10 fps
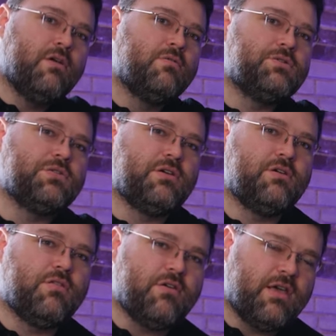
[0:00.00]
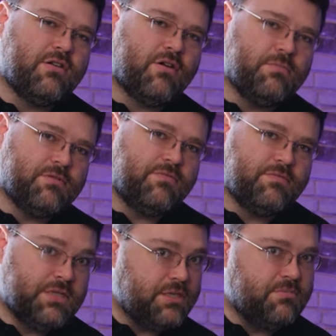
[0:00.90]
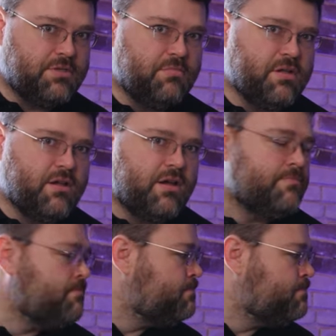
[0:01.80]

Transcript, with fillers: which is a good thing in terms of system stability.